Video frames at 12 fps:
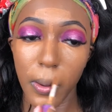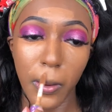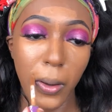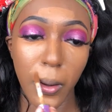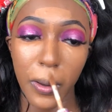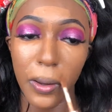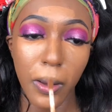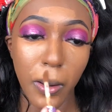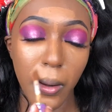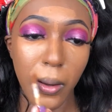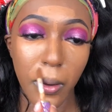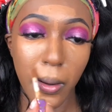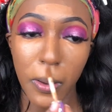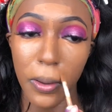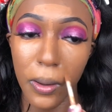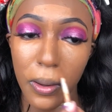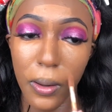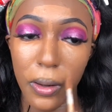Yeah, I applied on my
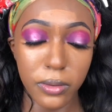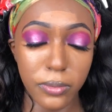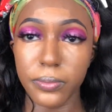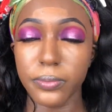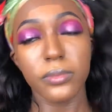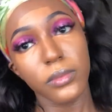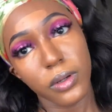mustache as well.